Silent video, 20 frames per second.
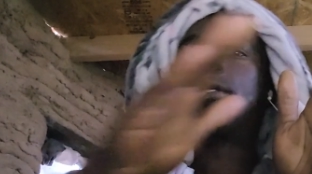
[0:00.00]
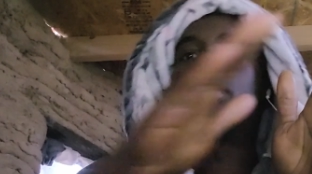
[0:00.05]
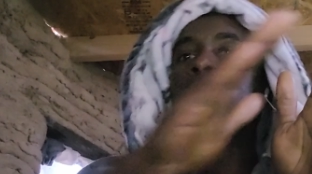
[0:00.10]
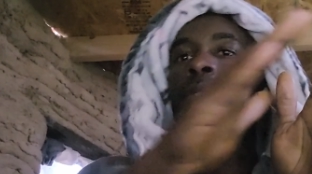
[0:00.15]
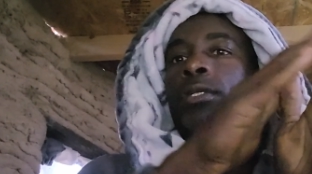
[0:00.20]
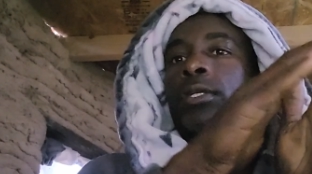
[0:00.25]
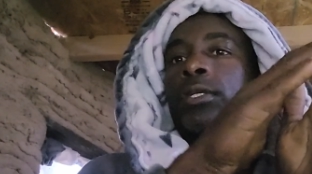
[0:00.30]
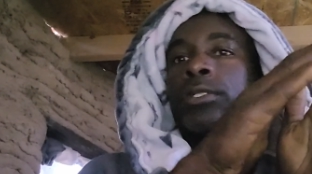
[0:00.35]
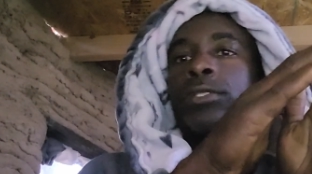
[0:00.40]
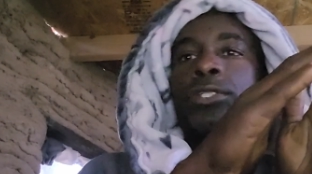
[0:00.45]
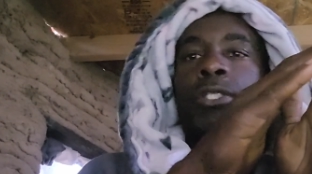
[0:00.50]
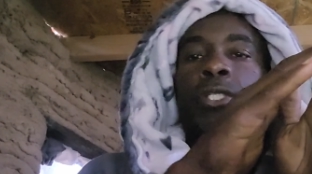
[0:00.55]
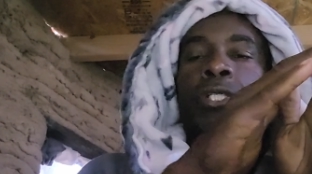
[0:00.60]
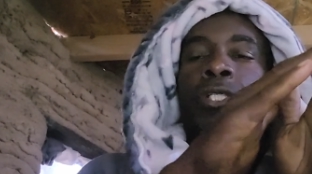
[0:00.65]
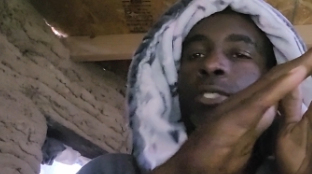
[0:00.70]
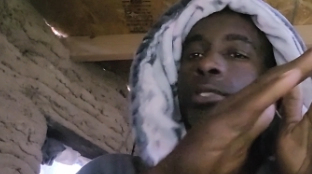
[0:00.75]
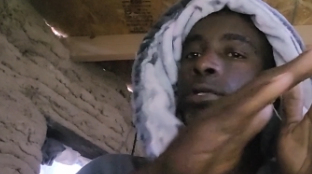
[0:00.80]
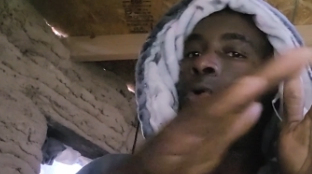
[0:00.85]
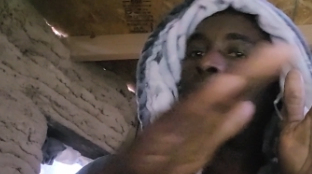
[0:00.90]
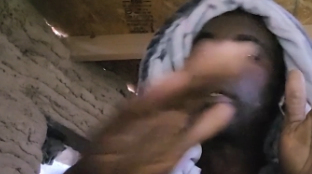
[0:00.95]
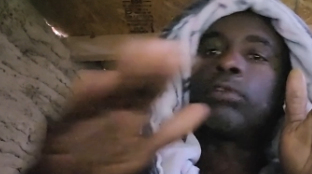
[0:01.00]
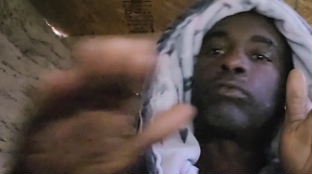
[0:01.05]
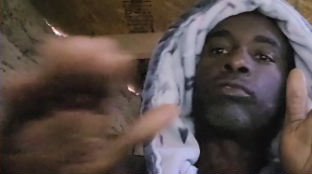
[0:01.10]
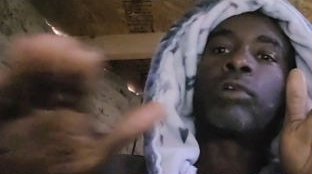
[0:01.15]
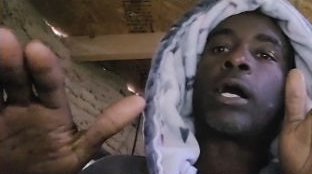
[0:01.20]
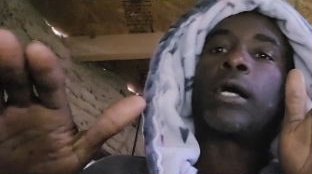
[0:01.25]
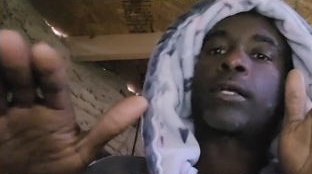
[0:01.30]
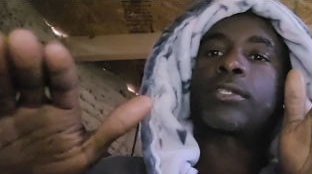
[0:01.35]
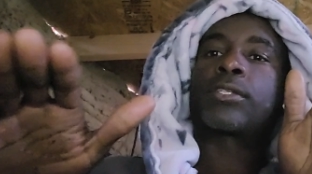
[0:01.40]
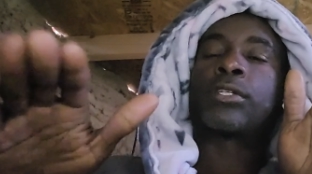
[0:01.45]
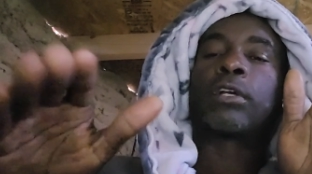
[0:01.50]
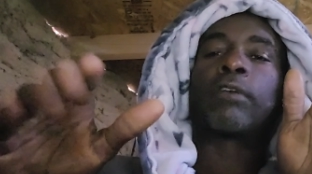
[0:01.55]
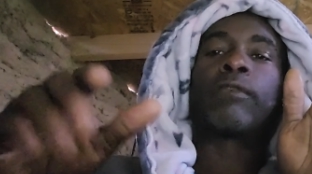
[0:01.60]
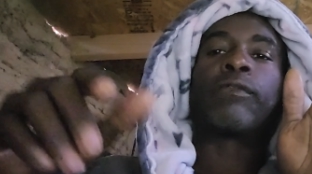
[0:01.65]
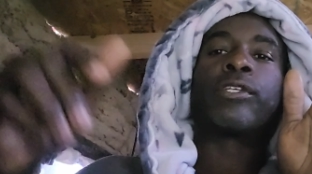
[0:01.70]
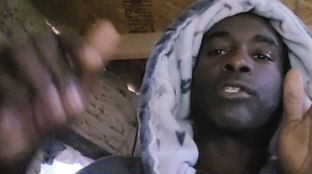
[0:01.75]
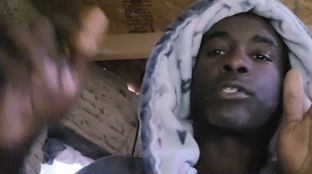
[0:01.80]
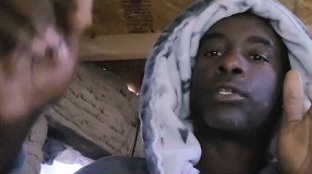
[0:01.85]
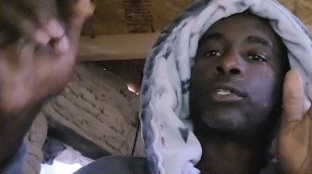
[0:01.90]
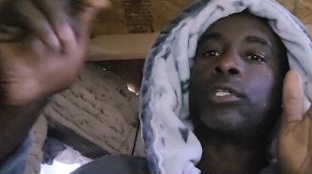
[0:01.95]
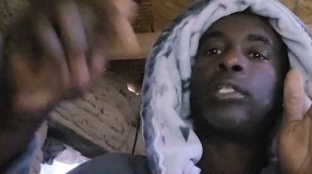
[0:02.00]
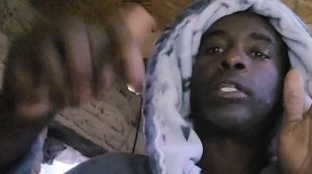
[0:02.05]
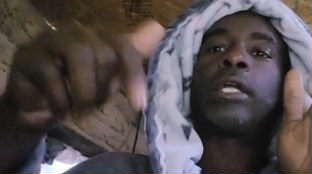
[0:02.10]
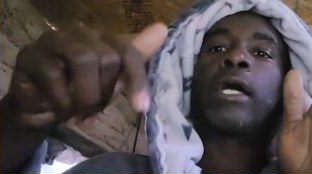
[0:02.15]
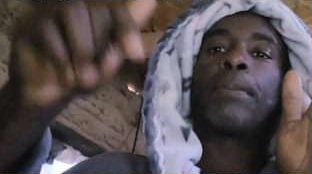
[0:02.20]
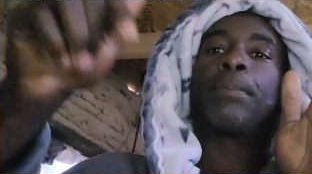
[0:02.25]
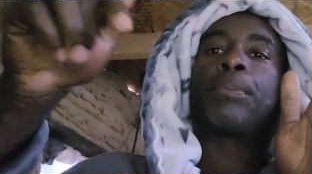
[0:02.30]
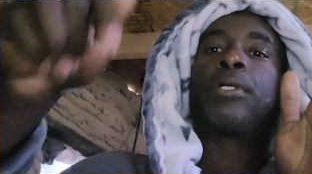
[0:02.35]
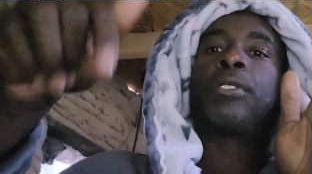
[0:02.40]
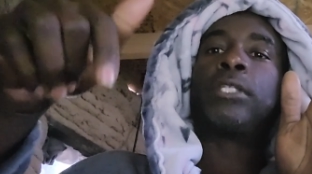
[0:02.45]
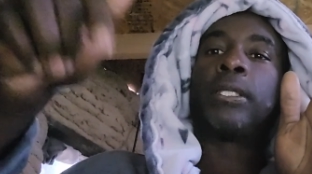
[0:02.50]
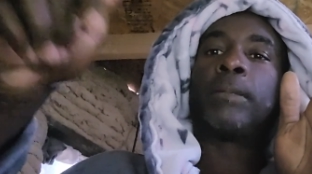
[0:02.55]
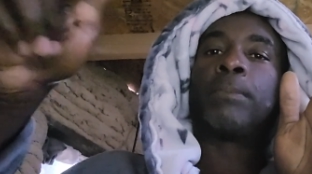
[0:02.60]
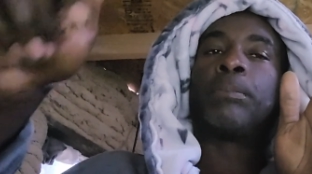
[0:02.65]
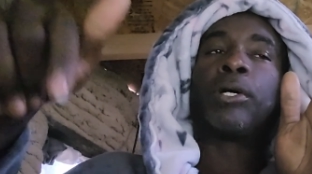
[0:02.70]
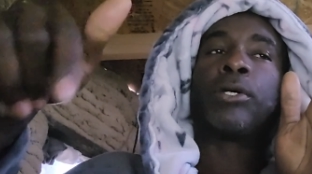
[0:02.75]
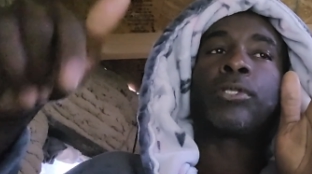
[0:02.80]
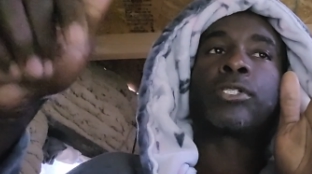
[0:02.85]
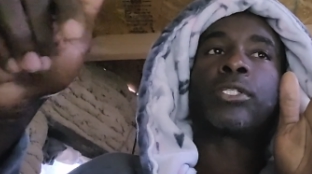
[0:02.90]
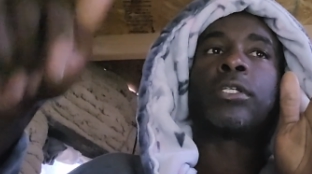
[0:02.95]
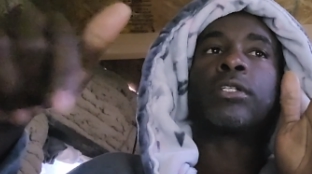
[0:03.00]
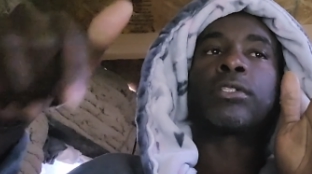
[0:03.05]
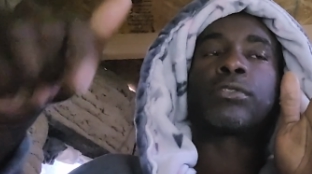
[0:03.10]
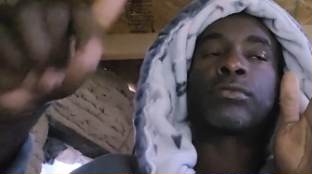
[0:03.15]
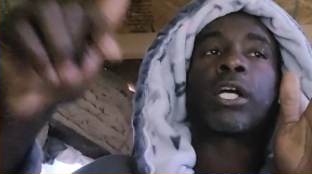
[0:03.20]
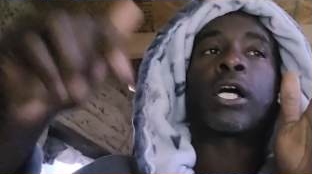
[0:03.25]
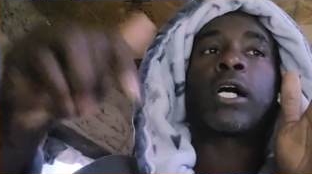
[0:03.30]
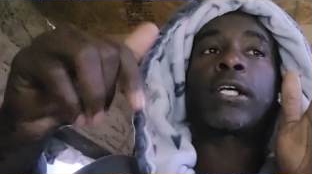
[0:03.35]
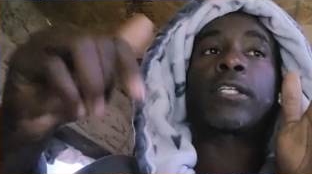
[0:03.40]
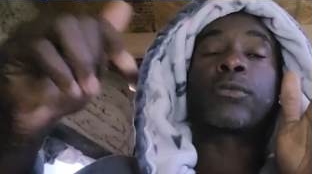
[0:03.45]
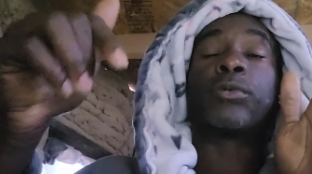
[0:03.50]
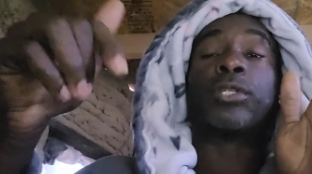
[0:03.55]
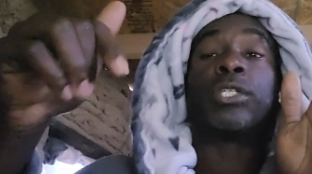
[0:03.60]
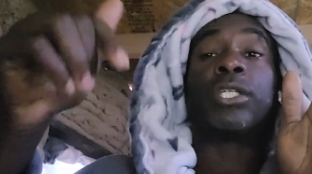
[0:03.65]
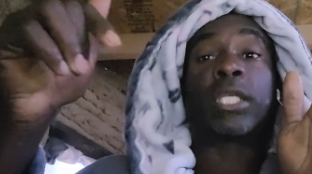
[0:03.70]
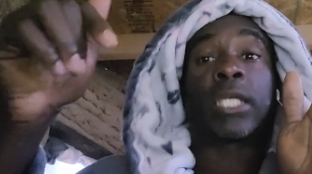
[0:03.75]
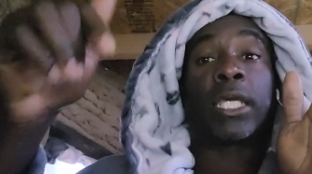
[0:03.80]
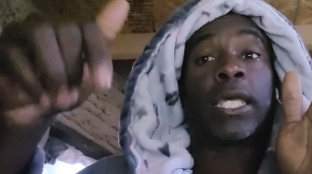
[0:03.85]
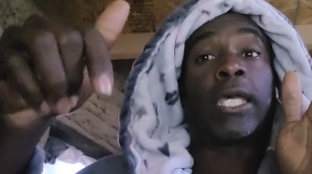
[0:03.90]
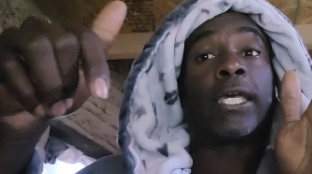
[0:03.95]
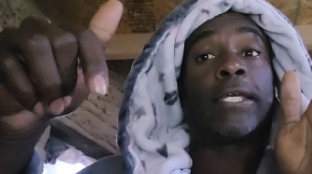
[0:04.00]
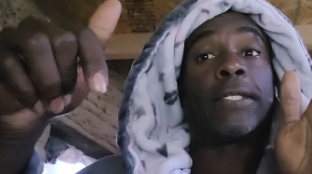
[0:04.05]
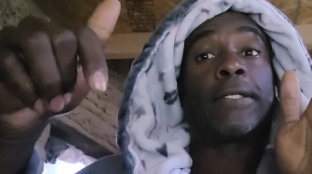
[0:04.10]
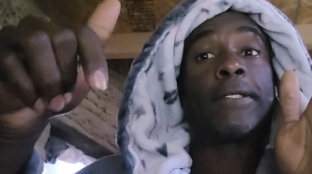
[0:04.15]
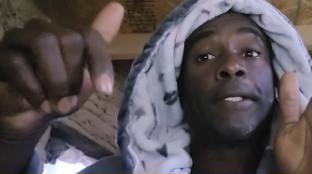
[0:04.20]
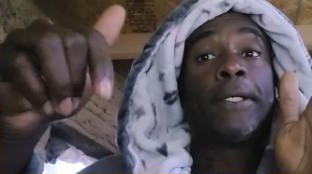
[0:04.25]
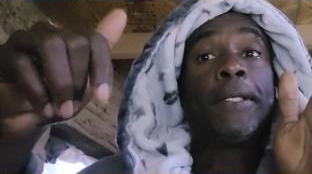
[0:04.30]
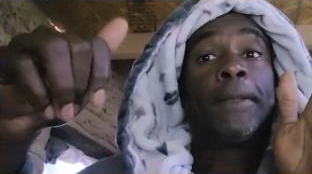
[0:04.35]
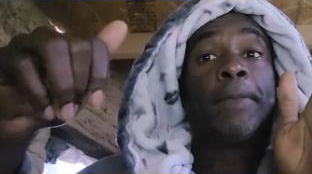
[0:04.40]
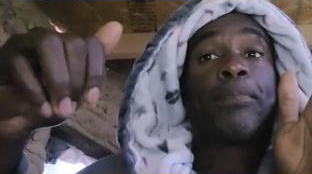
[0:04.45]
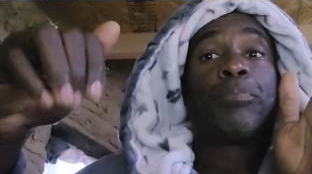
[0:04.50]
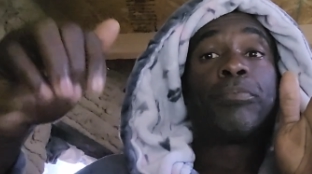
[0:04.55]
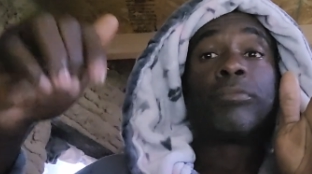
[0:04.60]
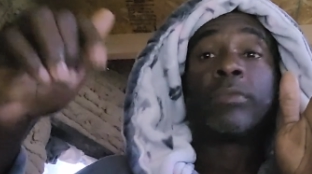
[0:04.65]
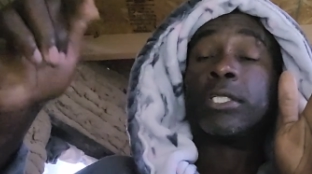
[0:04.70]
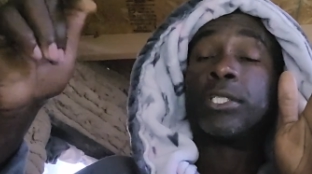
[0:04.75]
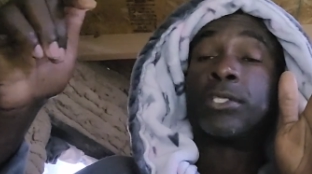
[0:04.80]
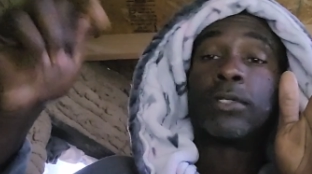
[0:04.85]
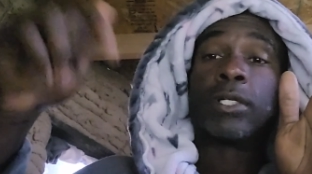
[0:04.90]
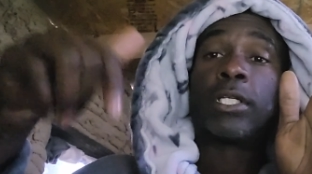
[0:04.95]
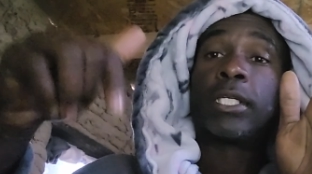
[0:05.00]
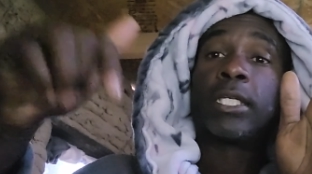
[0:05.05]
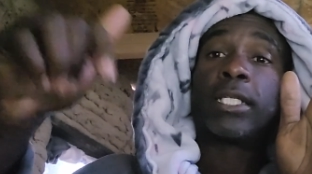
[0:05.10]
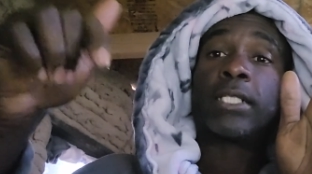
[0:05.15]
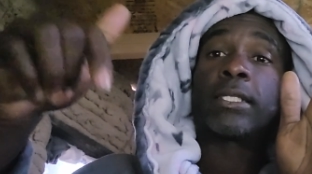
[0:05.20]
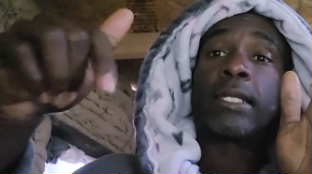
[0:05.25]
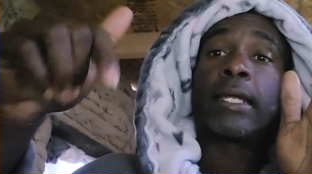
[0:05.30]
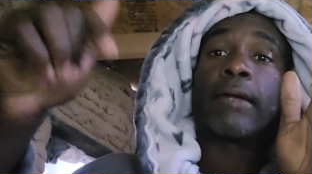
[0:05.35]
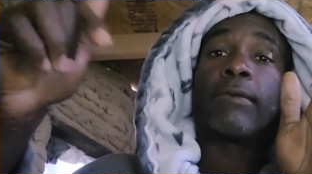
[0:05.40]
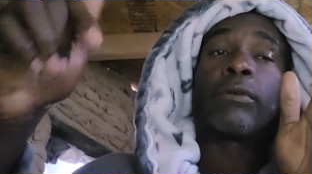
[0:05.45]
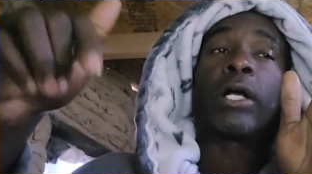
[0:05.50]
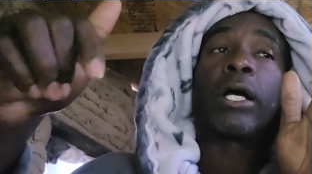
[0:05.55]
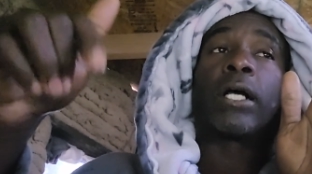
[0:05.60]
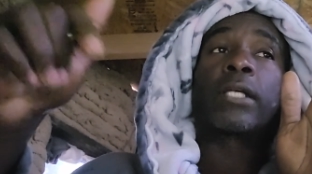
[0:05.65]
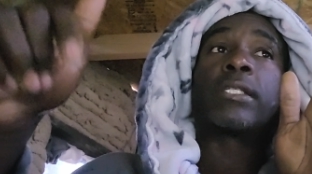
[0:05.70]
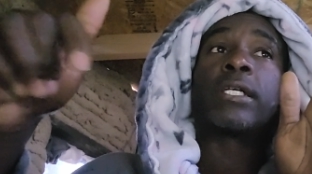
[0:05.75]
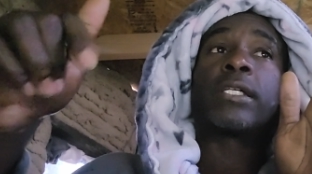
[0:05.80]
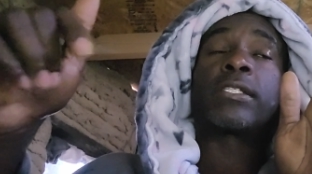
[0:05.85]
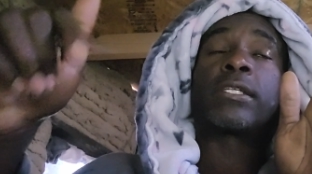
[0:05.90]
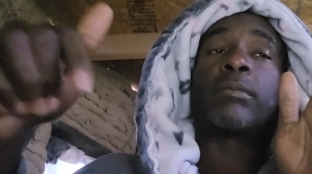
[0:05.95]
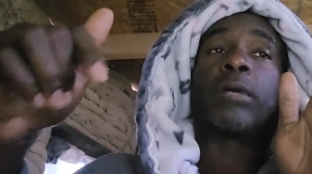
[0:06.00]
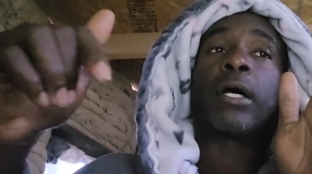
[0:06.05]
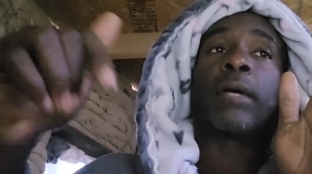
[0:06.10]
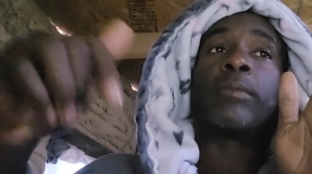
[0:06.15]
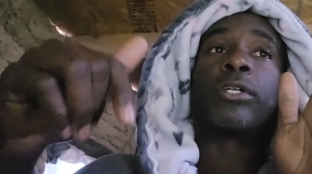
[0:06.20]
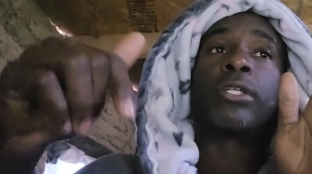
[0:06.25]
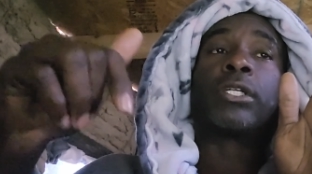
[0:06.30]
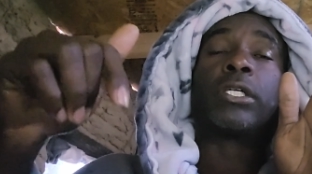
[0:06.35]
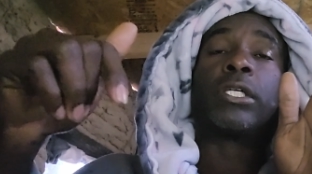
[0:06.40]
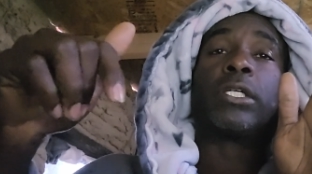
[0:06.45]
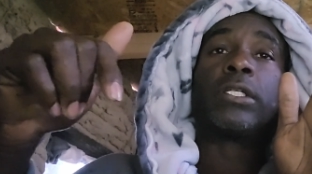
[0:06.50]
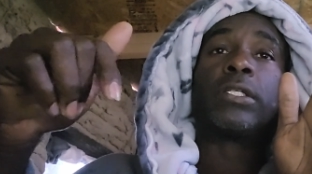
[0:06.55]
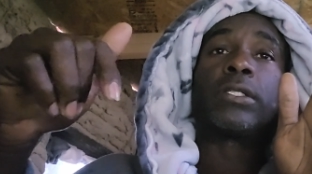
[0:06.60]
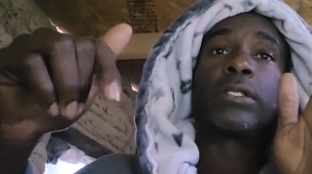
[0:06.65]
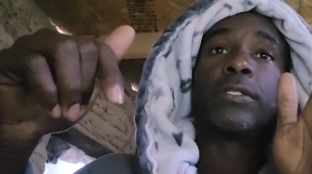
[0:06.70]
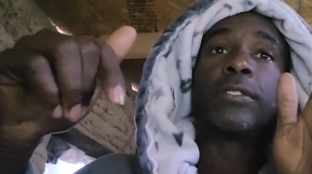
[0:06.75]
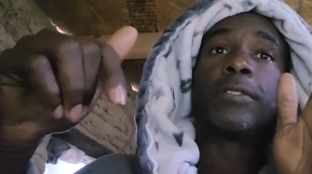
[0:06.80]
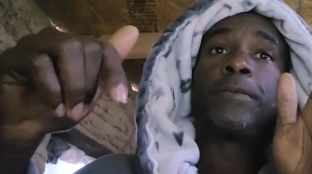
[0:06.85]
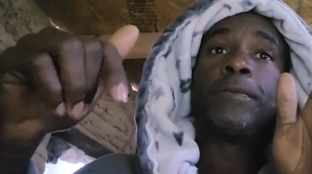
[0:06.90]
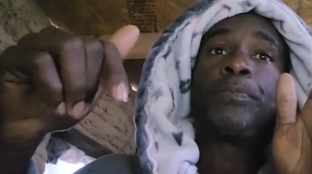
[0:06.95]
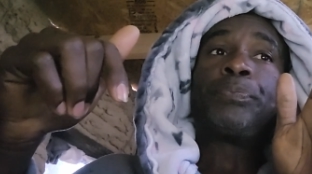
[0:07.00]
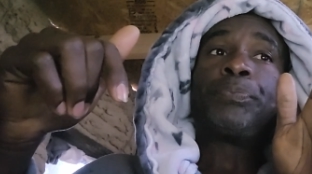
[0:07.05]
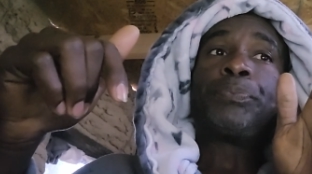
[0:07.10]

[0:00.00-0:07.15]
you're just on a rock surface. So you're not putting any posts in those rocks where you can, but drilling into that rock's not something I'm going to get into.